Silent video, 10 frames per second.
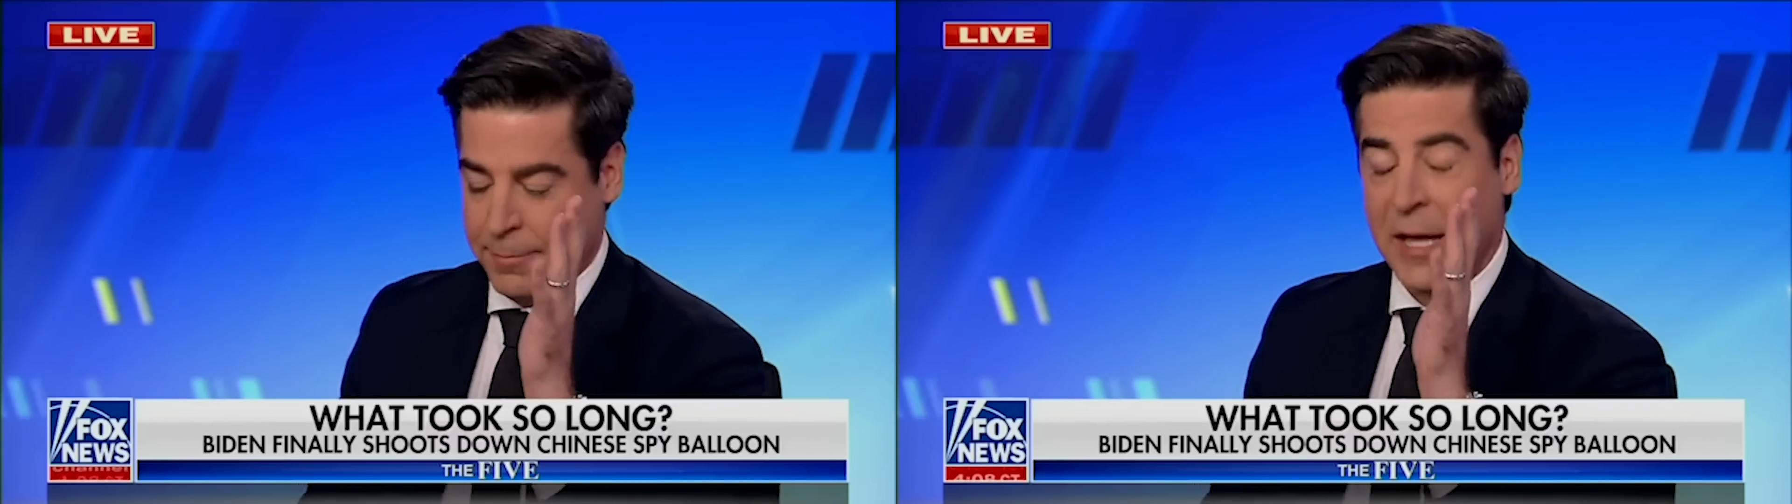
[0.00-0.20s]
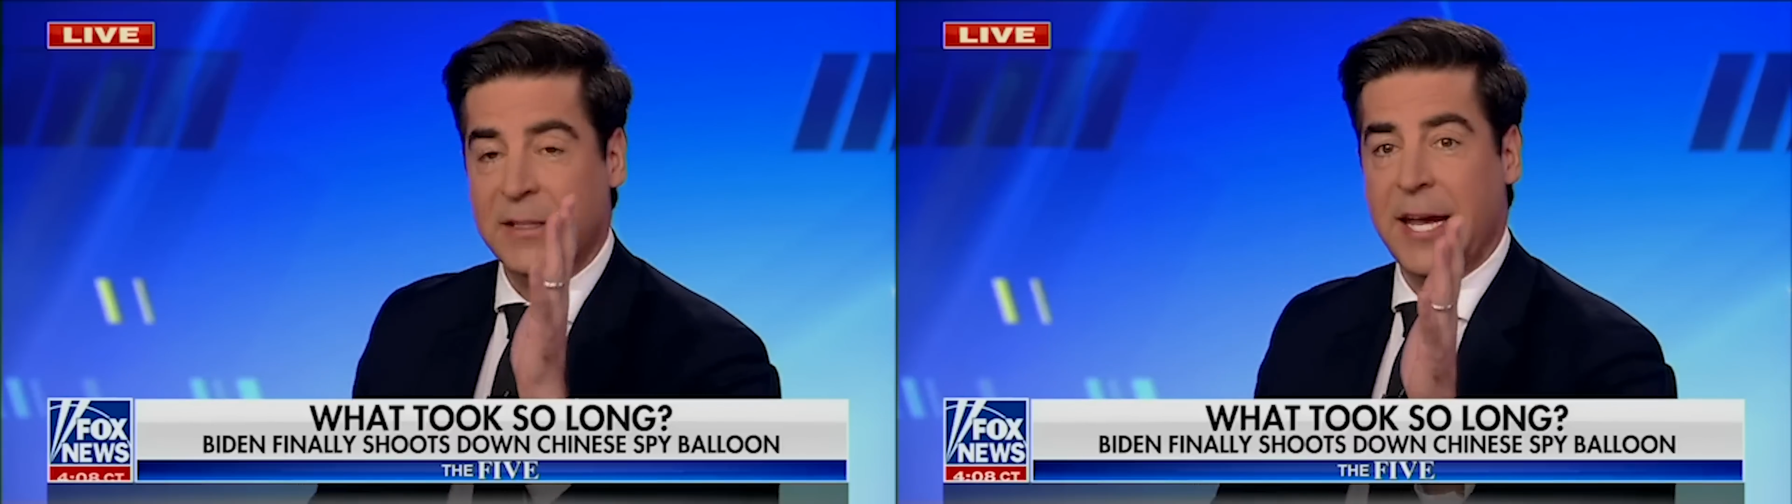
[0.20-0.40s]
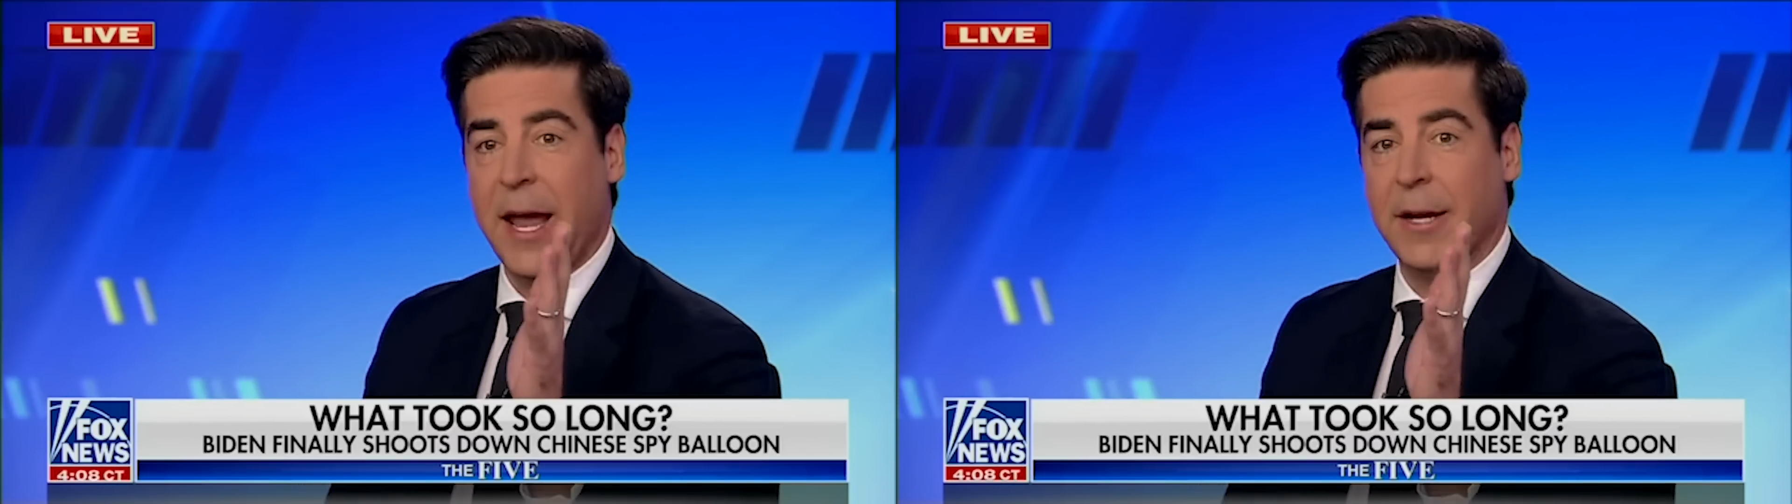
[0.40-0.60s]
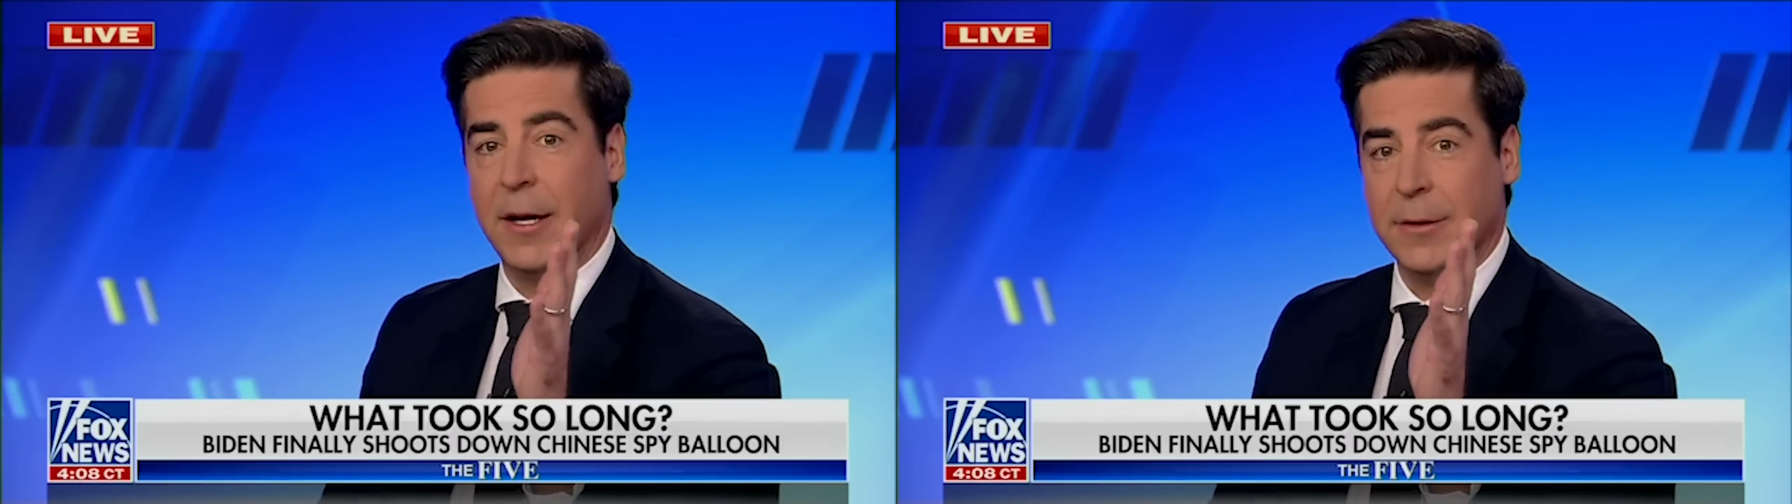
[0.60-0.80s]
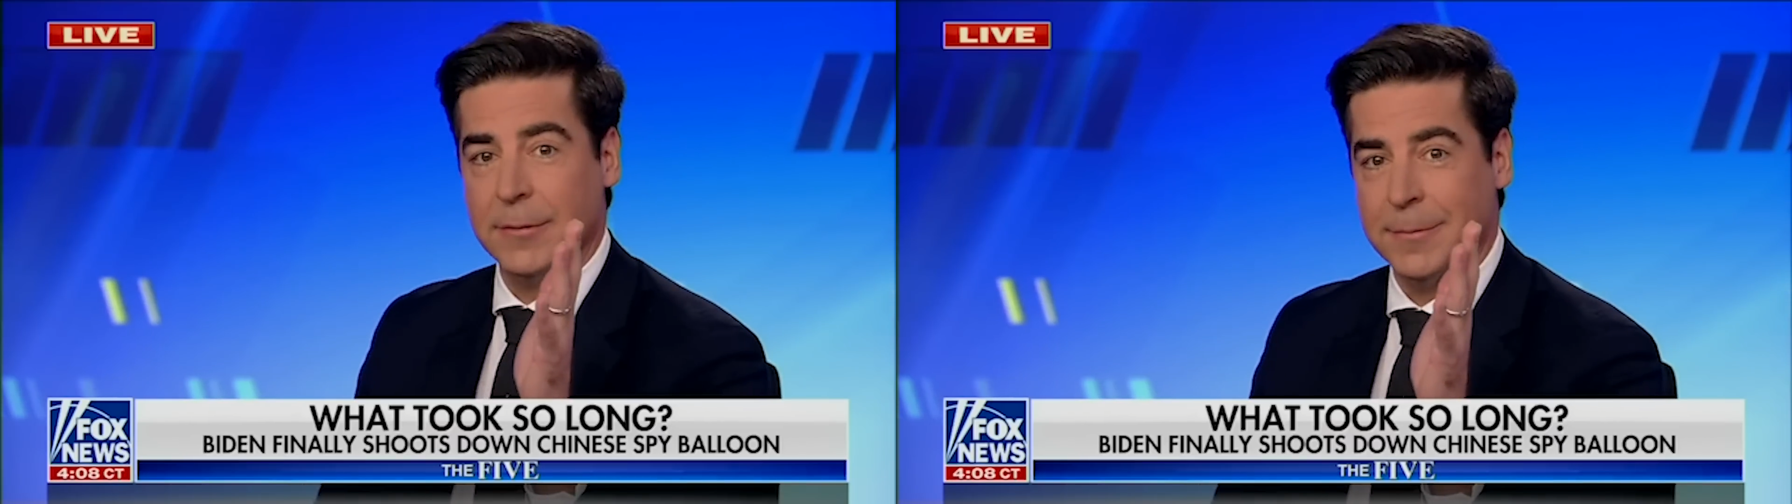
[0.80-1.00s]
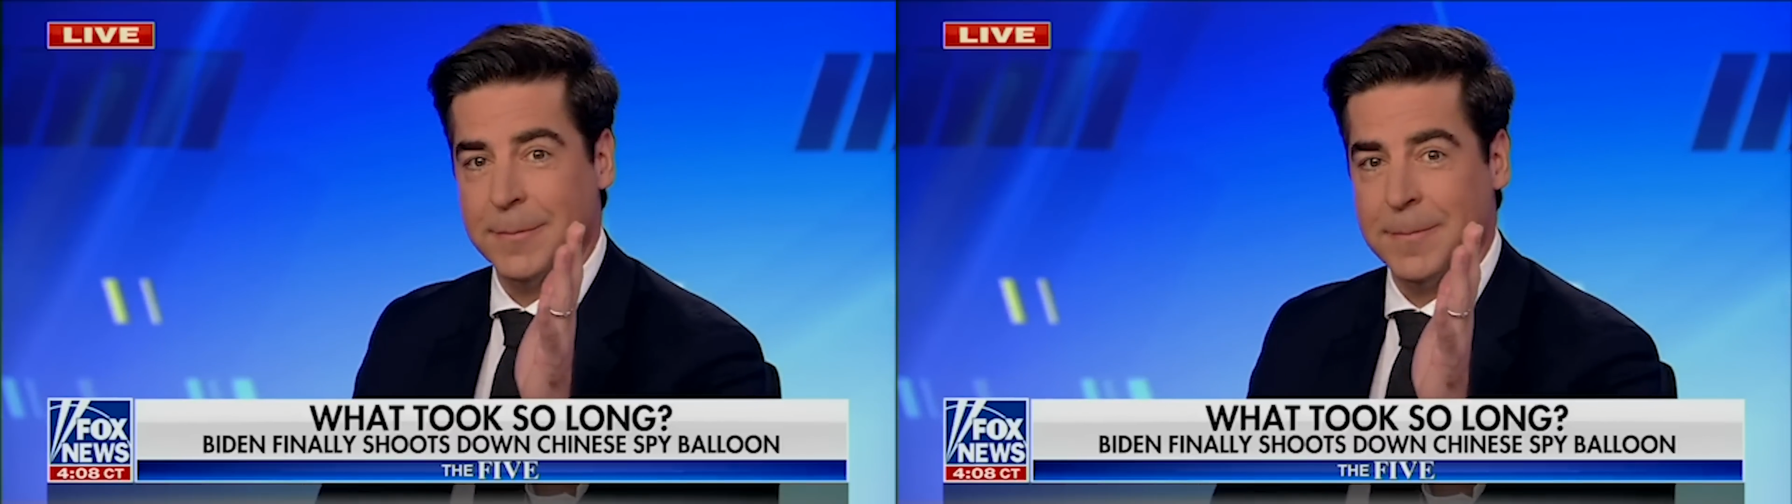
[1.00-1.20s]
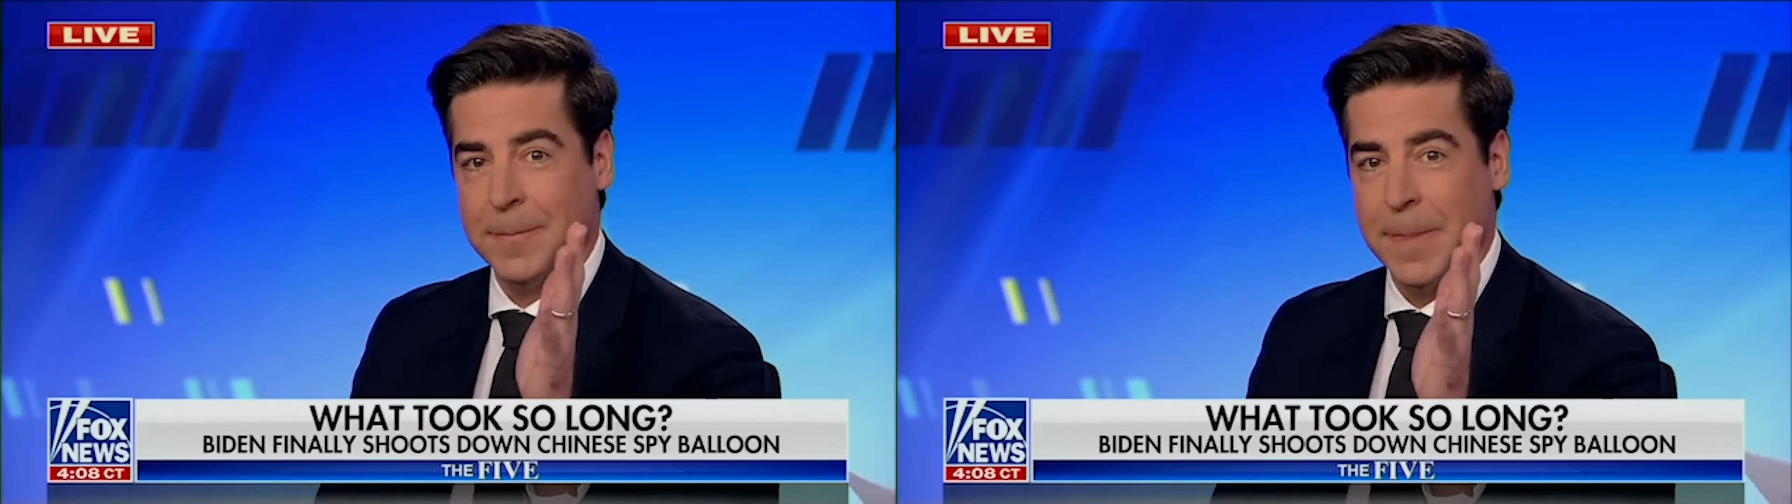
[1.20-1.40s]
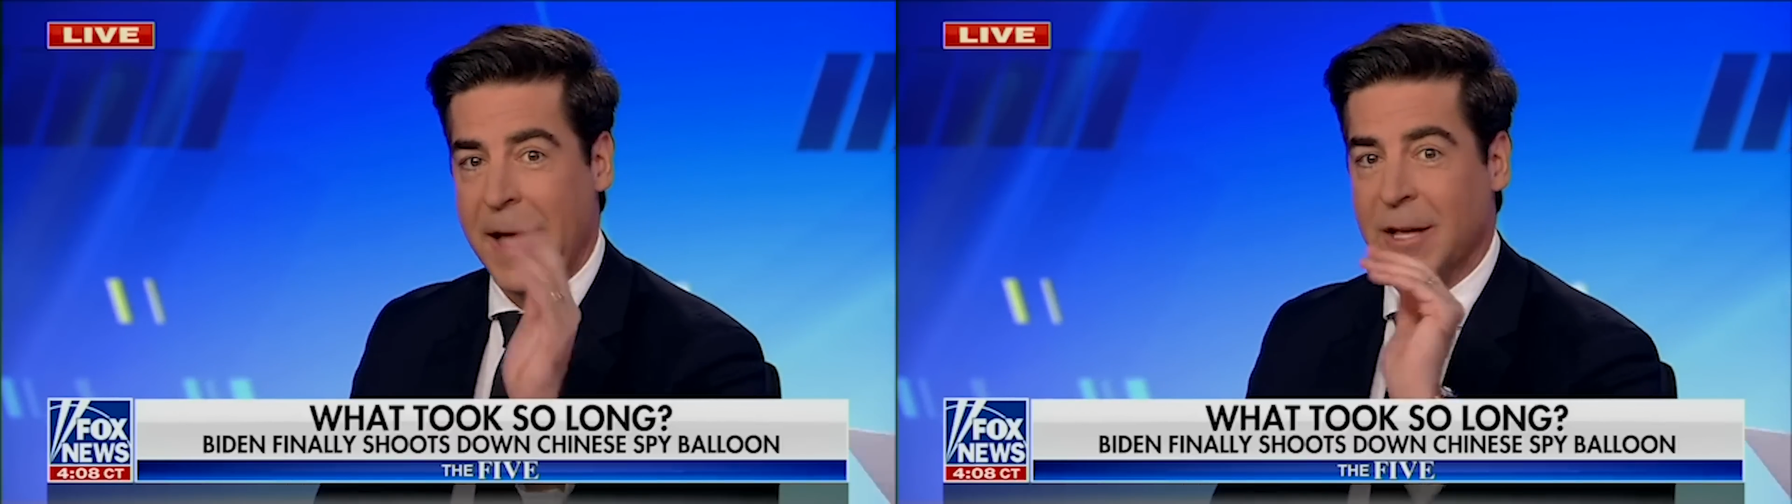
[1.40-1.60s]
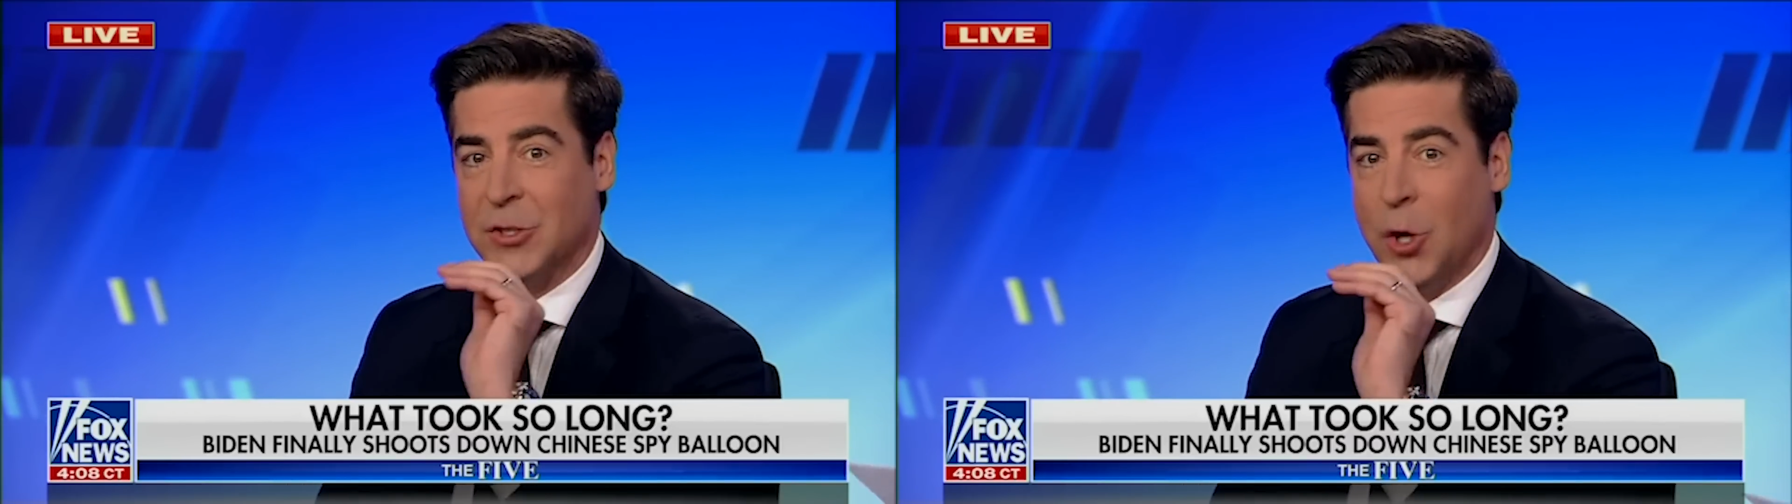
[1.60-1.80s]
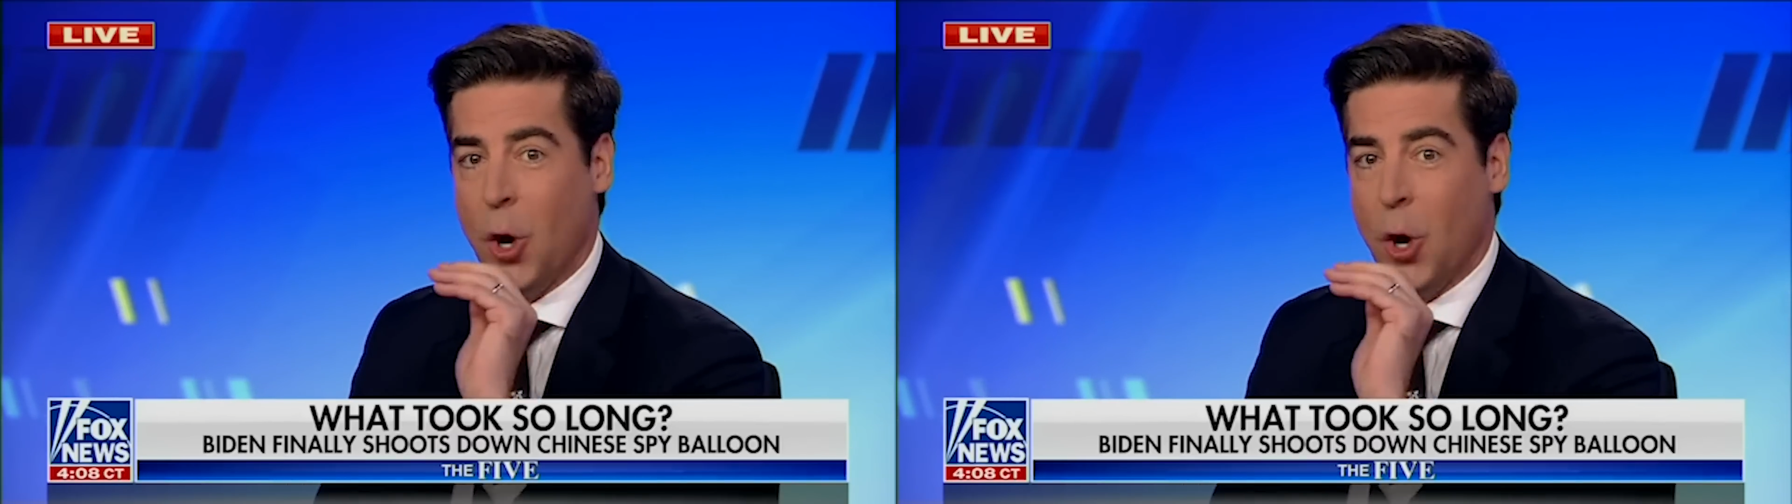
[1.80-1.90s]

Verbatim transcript: Montana has